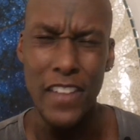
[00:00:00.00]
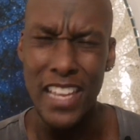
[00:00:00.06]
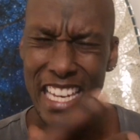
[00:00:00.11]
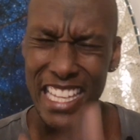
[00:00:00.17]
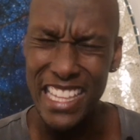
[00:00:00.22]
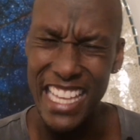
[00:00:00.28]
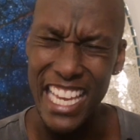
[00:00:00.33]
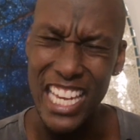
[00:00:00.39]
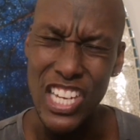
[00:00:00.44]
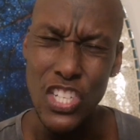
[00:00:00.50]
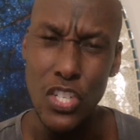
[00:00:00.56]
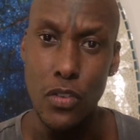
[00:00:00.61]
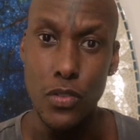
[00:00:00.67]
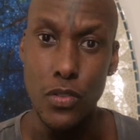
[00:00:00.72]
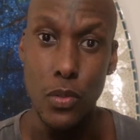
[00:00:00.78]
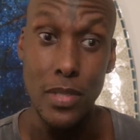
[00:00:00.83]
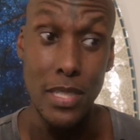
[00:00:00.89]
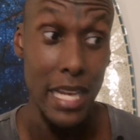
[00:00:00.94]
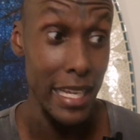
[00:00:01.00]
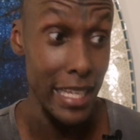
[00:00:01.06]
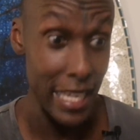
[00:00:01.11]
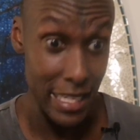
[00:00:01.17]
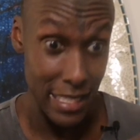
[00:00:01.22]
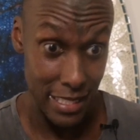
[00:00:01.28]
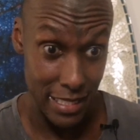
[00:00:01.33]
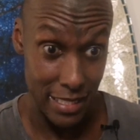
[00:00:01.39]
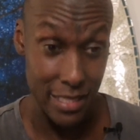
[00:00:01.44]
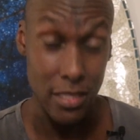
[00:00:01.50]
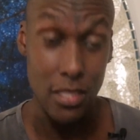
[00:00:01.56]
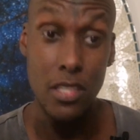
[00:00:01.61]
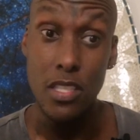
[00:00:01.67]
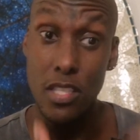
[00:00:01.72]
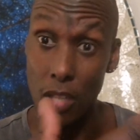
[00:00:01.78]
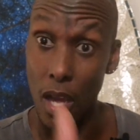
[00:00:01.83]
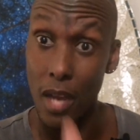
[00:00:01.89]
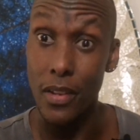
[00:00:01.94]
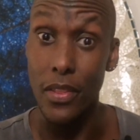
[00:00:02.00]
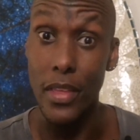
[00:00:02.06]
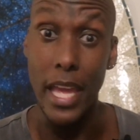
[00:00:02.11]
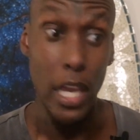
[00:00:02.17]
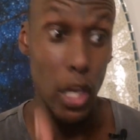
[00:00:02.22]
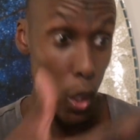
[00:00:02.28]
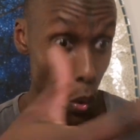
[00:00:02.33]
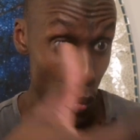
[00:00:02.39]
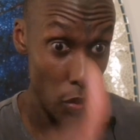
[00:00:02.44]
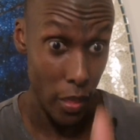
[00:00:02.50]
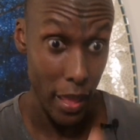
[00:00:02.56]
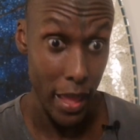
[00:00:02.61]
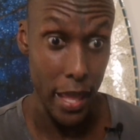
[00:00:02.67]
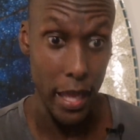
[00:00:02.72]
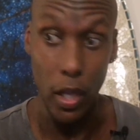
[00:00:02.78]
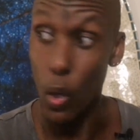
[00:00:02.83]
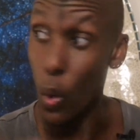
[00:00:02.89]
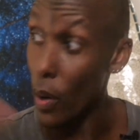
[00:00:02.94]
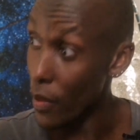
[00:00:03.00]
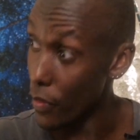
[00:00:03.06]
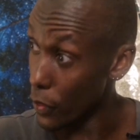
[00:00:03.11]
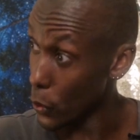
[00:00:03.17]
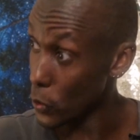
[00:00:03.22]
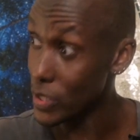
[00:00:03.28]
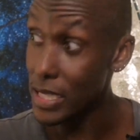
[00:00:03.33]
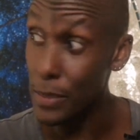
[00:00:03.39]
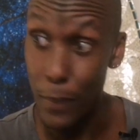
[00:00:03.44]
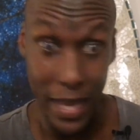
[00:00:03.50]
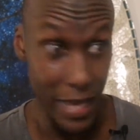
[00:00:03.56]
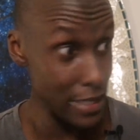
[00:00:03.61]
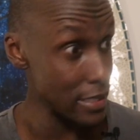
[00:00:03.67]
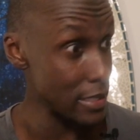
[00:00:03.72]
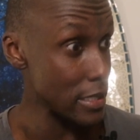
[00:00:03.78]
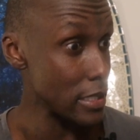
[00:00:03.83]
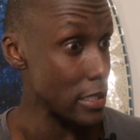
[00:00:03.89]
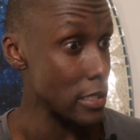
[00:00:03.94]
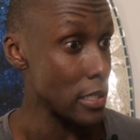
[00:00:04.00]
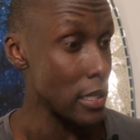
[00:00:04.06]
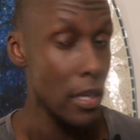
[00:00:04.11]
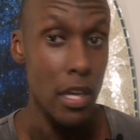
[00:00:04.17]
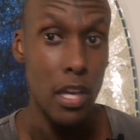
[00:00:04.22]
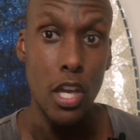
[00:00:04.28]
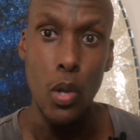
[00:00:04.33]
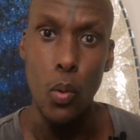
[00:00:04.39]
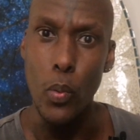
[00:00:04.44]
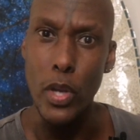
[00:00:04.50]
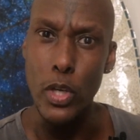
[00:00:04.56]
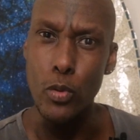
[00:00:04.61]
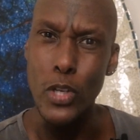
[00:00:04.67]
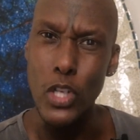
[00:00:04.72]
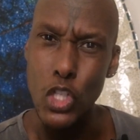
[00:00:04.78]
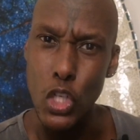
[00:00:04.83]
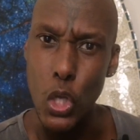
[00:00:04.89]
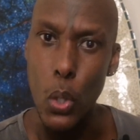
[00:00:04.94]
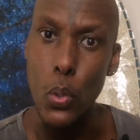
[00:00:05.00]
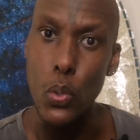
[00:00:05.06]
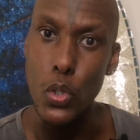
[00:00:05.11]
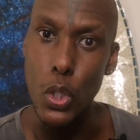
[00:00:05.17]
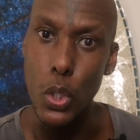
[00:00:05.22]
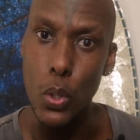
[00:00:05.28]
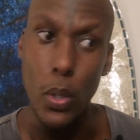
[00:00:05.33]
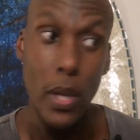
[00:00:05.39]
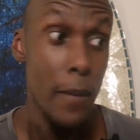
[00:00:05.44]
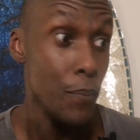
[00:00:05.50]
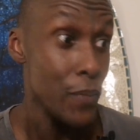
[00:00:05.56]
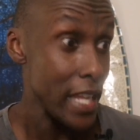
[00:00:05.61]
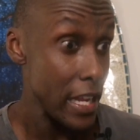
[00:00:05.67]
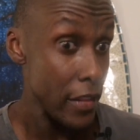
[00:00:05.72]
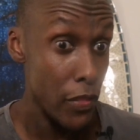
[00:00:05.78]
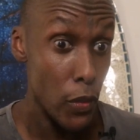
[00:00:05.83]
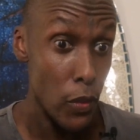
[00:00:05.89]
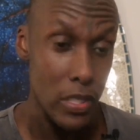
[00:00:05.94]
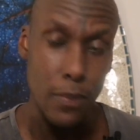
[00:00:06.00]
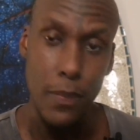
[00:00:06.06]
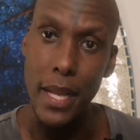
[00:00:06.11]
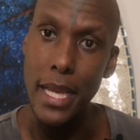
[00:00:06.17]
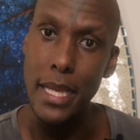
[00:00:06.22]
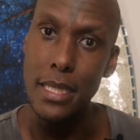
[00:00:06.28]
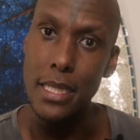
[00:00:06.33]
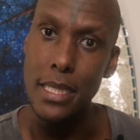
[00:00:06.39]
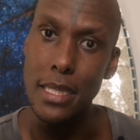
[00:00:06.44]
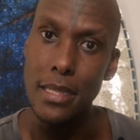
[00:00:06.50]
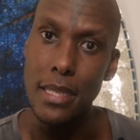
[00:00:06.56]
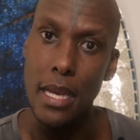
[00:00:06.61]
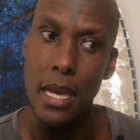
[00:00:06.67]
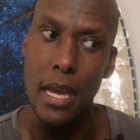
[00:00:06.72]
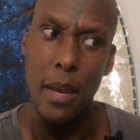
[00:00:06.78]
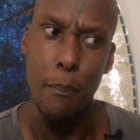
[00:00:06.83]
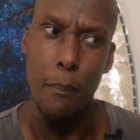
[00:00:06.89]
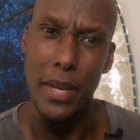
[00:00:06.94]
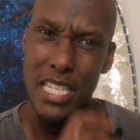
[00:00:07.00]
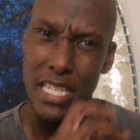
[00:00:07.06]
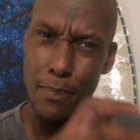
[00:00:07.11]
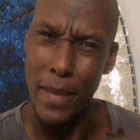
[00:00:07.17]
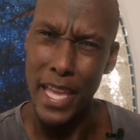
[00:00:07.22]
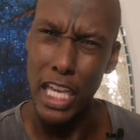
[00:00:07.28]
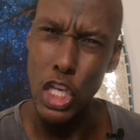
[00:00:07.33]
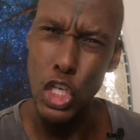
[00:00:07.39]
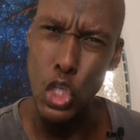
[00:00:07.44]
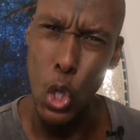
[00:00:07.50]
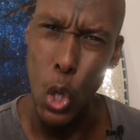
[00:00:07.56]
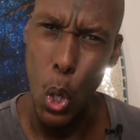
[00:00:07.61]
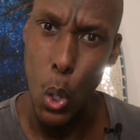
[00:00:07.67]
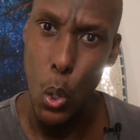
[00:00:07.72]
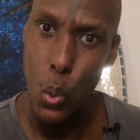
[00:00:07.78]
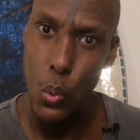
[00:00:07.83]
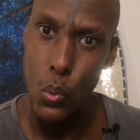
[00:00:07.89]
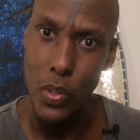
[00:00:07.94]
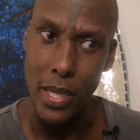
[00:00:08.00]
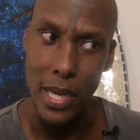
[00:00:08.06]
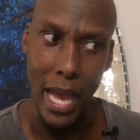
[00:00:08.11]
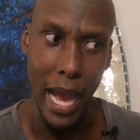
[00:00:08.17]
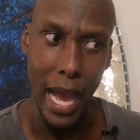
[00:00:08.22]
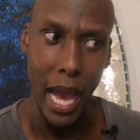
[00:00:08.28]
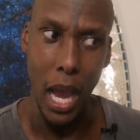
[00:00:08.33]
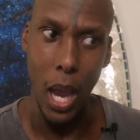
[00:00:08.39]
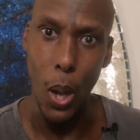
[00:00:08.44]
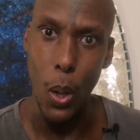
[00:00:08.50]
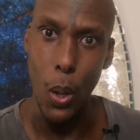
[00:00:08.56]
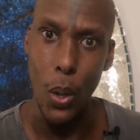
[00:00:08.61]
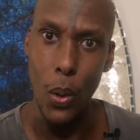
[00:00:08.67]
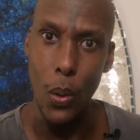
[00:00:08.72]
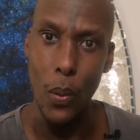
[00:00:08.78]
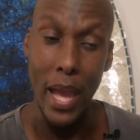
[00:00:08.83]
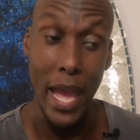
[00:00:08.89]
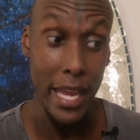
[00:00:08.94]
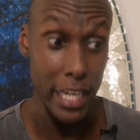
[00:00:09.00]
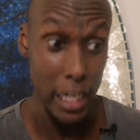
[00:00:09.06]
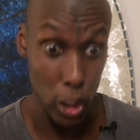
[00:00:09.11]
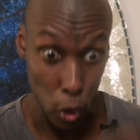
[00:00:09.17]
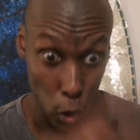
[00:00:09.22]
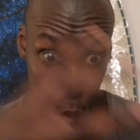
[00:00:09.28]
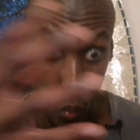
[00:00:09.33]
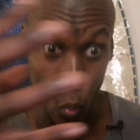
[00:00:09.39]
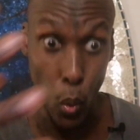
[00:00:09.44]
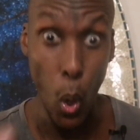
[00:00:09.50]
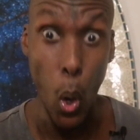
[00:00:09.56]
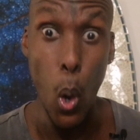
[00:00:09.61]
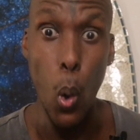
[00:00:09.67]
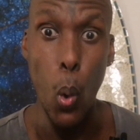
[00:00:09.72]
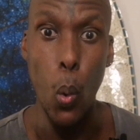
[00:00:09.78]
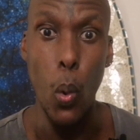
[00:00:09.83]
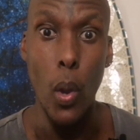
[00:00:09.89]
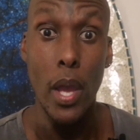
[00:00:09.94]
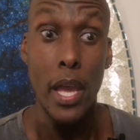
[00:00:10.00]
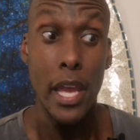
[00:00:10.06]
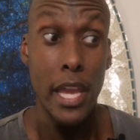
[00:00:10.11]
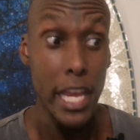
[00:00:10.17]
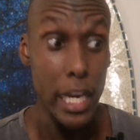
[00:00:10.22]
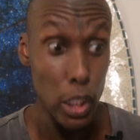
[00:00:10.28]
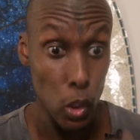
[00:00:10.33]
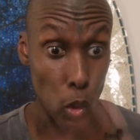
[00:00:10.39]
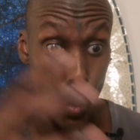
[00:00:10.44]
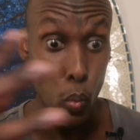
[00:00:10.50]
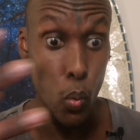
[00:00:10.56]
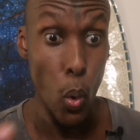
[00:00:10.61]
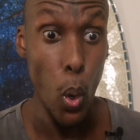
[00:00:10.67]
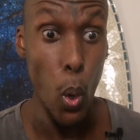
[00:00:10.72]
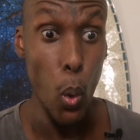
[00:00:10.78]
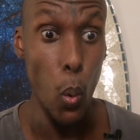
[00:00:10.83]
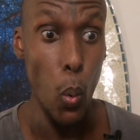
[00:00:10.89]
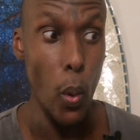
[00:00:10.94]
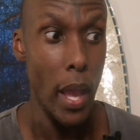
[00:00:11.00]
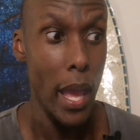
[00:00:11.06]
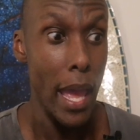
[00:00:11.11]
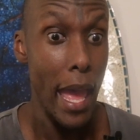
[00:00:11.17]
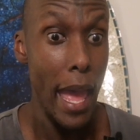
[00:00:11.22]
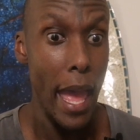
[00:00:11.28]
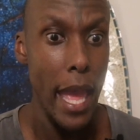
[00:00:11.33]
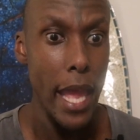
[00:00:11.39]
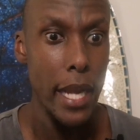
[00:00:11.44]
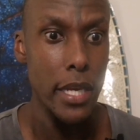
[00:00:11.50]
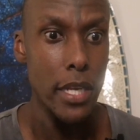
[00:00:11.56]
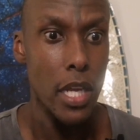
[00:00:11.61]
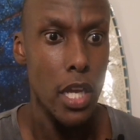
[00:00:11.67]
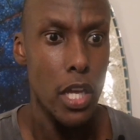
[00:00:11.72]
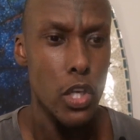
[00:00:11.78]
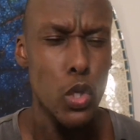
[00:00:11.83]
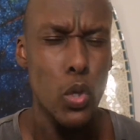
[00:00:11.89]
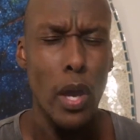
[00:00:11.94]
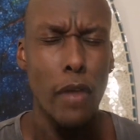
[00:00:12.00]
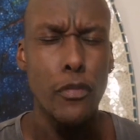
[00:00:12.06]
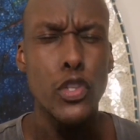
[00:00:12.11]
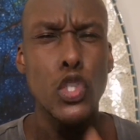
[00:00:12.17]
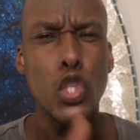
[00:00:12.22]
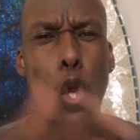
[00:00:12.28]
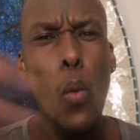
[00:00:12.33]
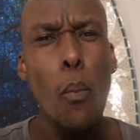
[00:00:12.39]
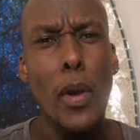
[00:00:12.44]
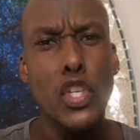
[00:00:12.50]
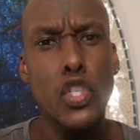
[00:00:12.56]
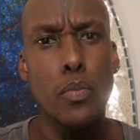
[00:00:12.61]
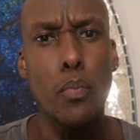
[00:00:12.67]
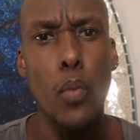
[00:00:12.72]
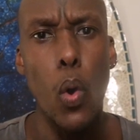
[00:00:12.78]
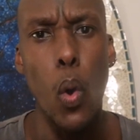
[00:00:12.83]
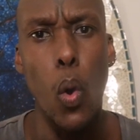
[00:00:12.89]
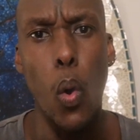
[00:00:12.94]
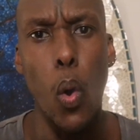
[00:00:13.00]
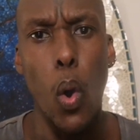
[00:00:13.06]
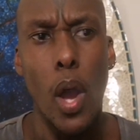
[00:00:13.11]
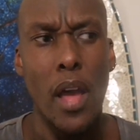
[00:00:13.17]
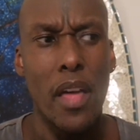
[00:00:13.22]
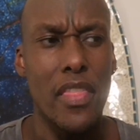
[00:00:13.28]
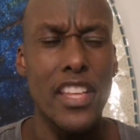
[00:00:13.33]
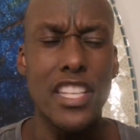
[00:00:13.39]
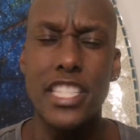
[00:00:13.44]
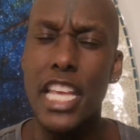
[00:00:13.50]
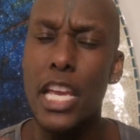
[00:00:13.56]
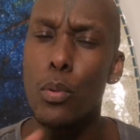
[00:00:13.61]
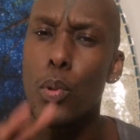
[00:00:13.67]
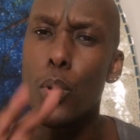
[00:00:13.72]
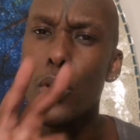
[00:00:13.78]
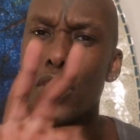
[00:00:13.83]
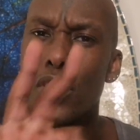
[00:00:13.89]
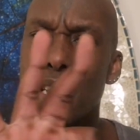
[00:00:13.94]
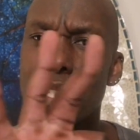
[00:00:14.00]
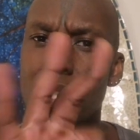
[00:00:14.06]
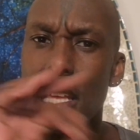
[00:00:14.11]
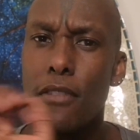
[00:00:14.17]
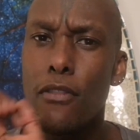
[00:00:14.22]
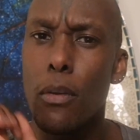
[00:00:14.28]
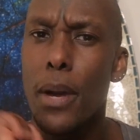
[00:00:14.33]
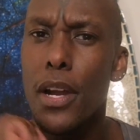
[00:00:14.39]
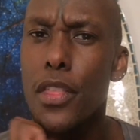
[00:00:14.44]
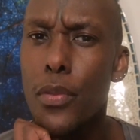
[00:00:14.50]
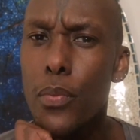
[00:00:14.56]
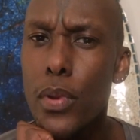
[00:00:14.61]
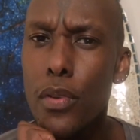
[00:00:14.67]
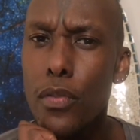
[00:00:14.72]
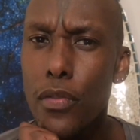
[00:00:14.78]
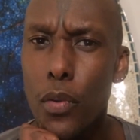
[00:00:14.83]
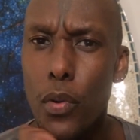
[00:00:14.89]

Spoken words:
feeling the energy of source. And like, yes, start there, go in those spaces which we showed you, in those places. But just make it your own now, and it'll grow, and you have so much more. They're saying we were just there for about 3